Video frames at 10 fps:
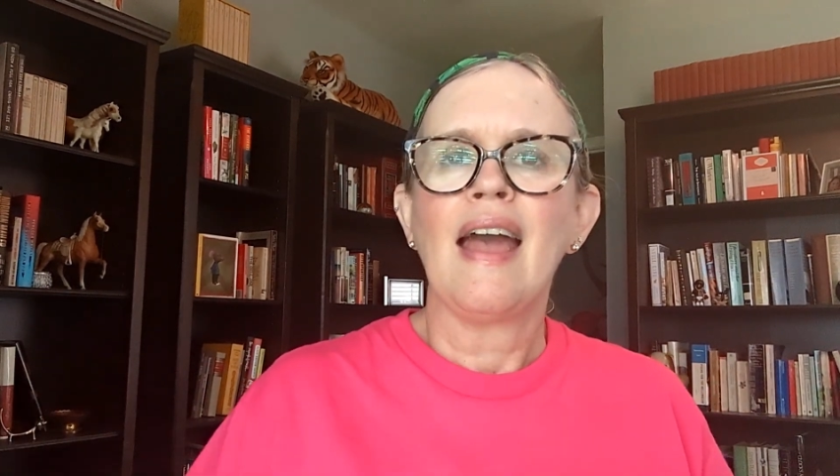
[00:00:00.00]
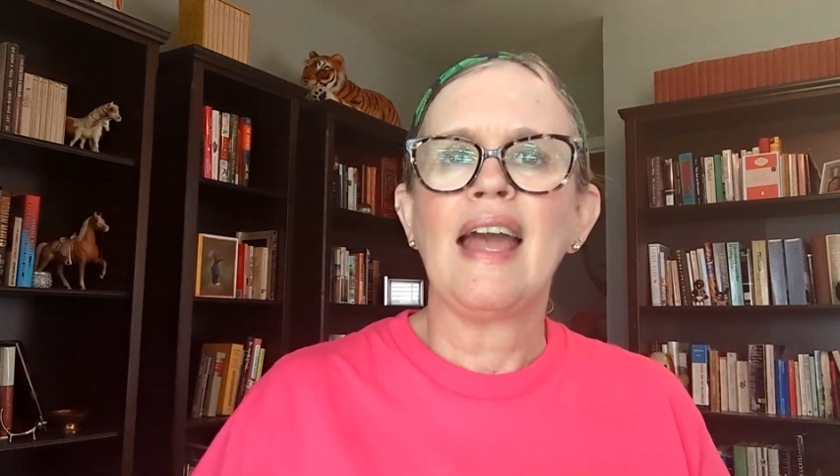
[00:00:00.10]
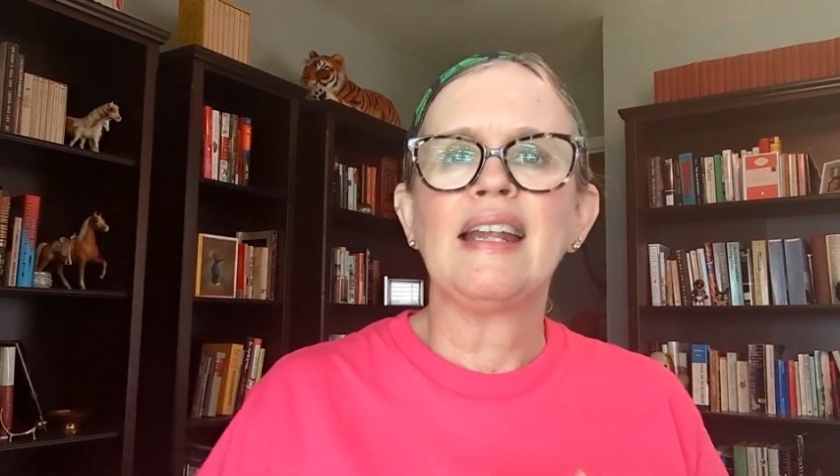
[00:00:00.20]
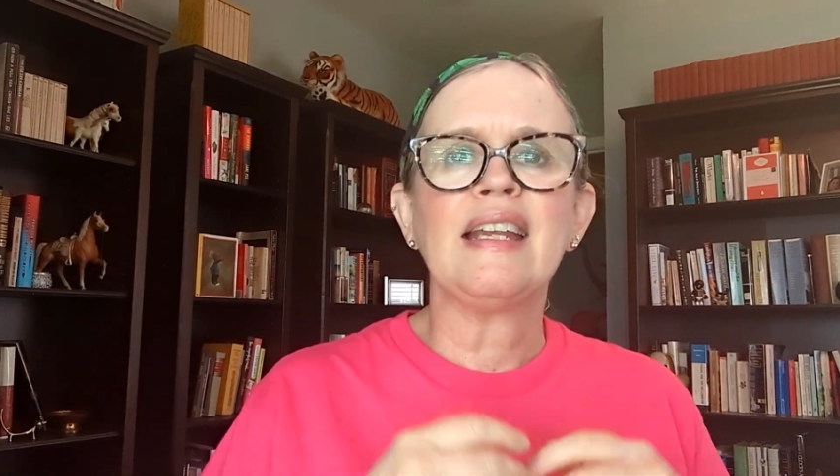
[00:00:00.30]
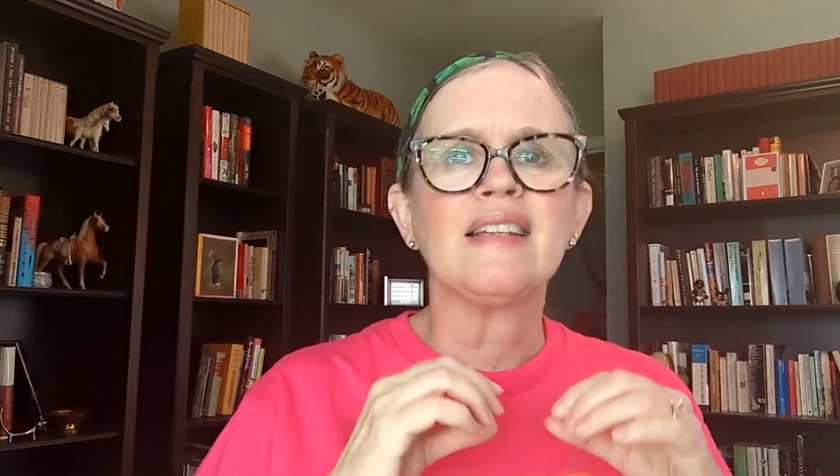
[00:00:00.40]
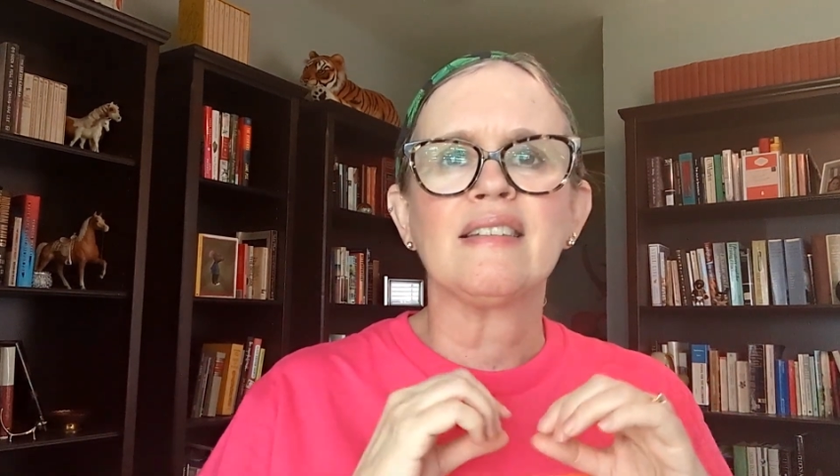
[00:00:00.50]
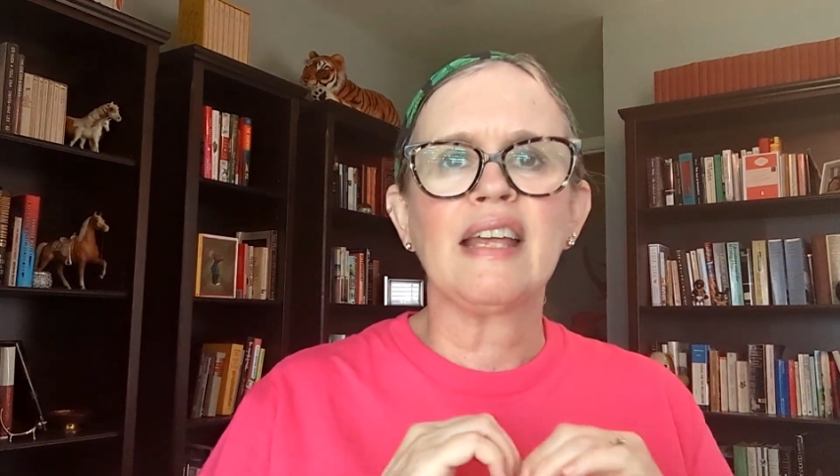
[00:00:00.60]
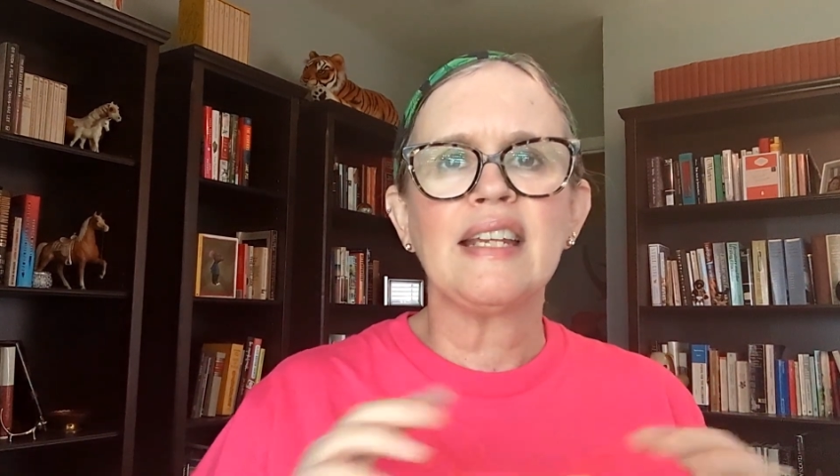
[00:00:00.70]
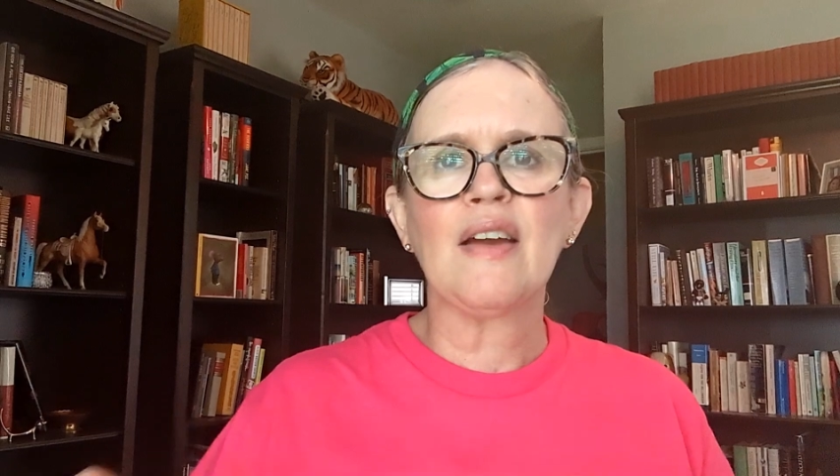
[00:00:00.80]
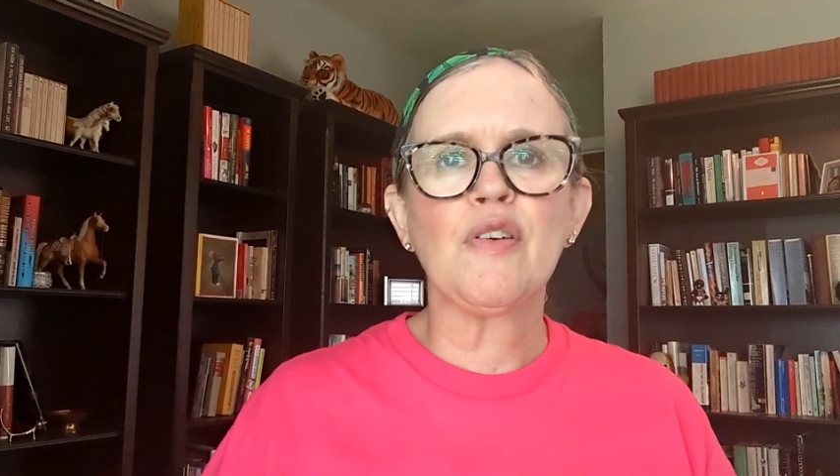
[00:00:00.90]
And it,
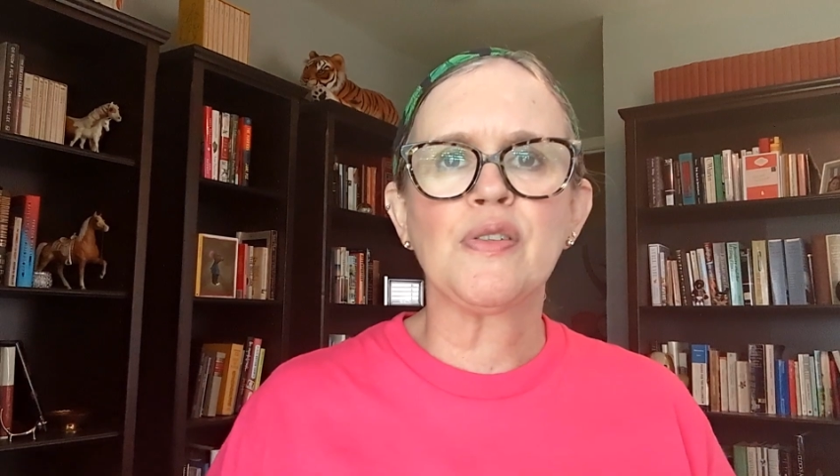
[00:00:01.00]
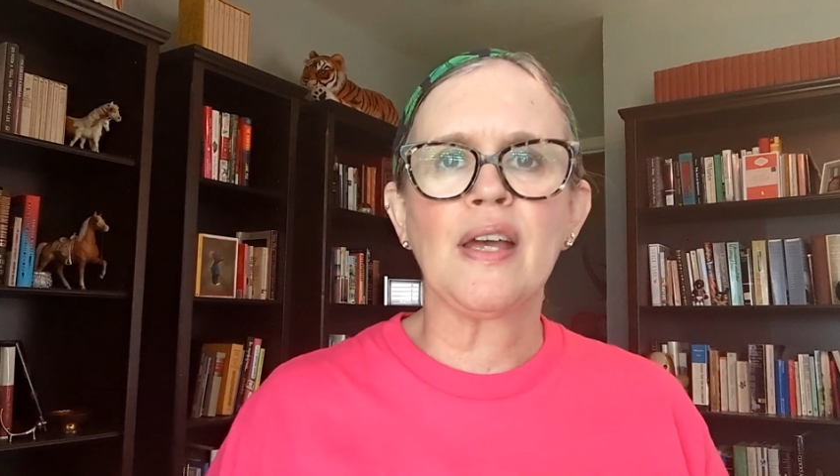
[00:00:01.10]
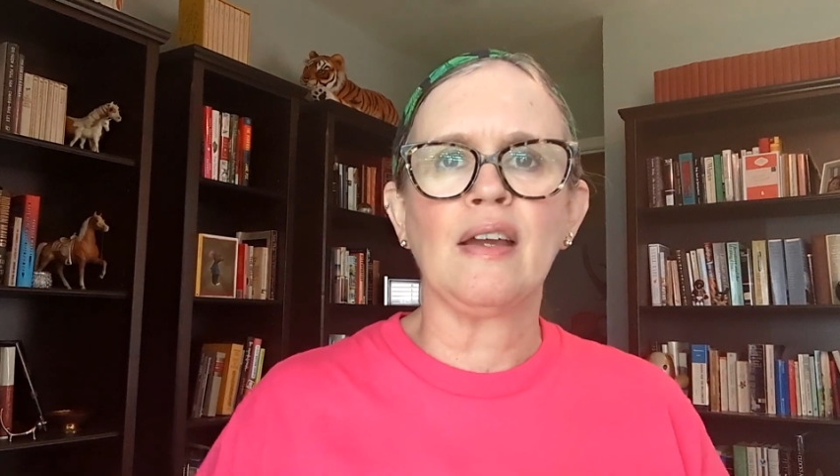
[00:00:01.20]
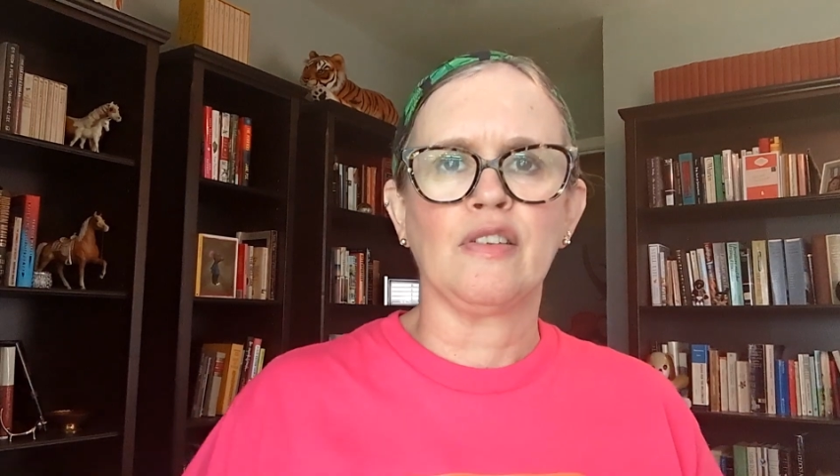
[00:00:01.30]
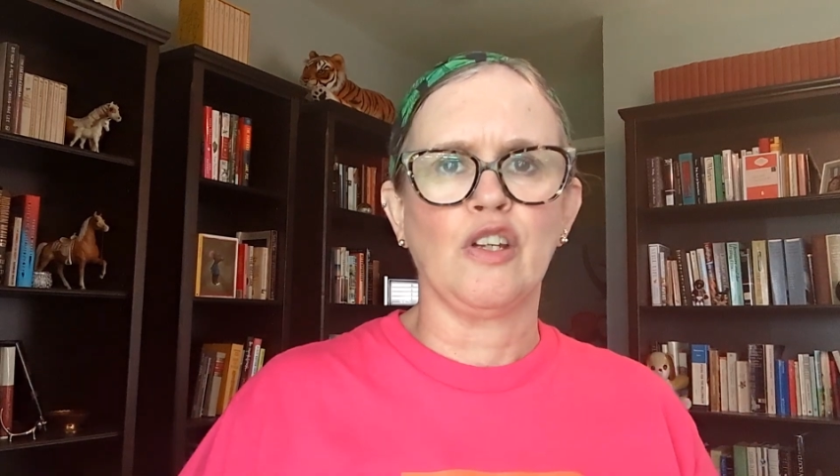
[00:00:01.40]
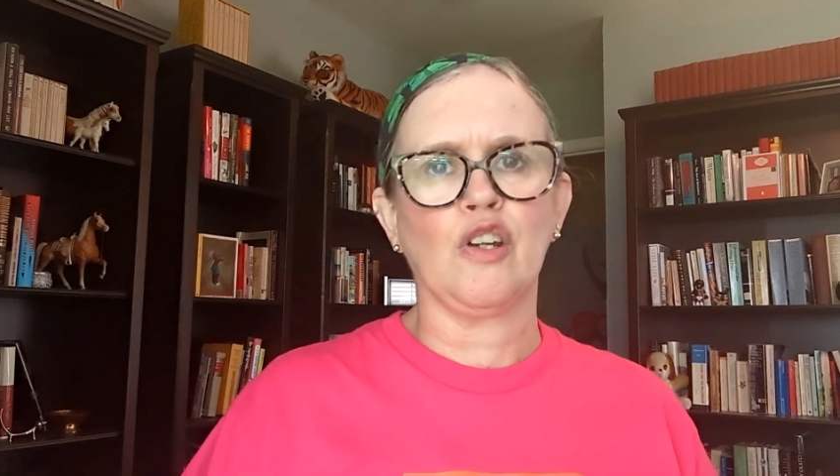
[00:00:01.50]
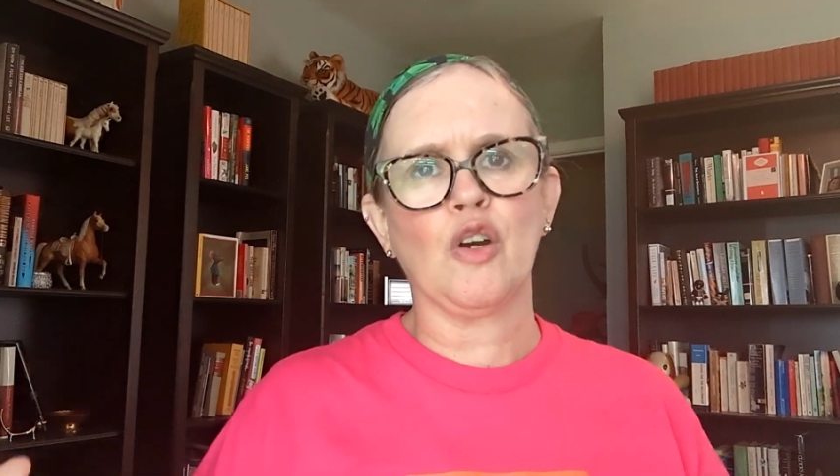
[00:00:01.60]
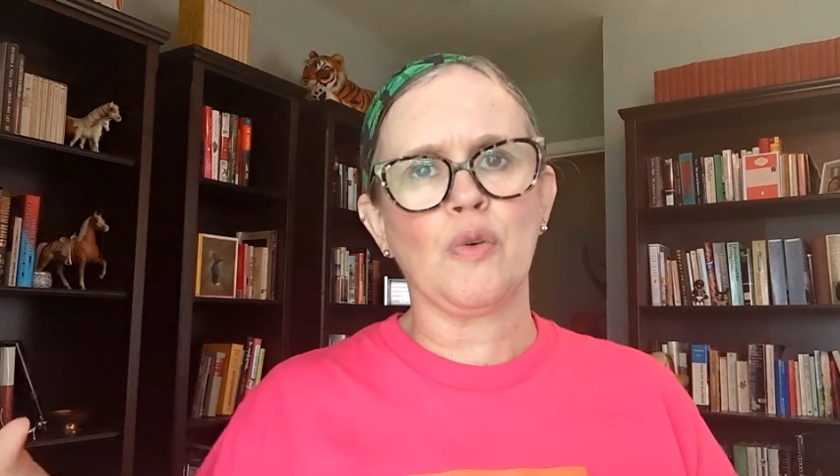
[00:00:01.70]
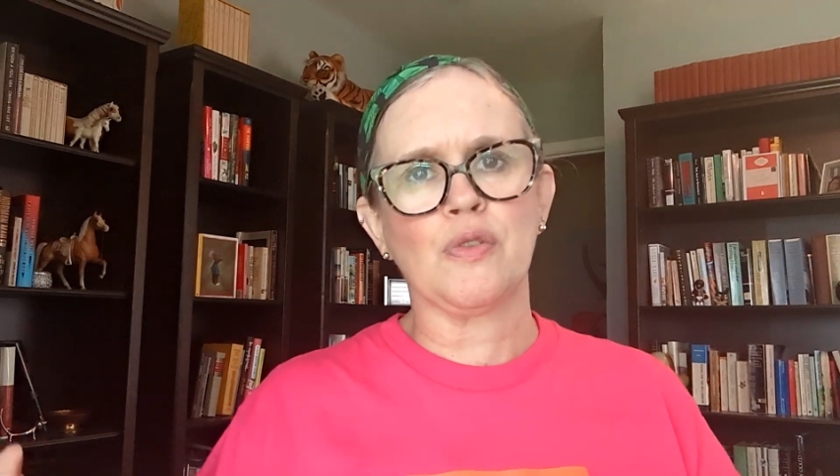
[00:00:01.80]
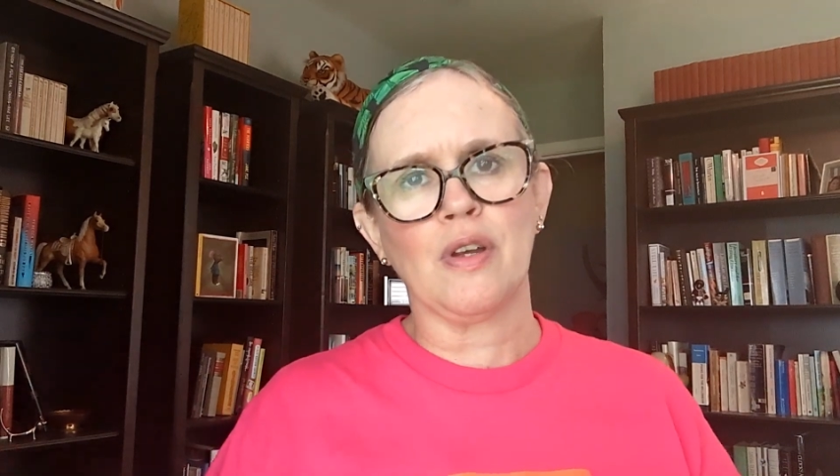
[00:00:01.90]
they never say the year was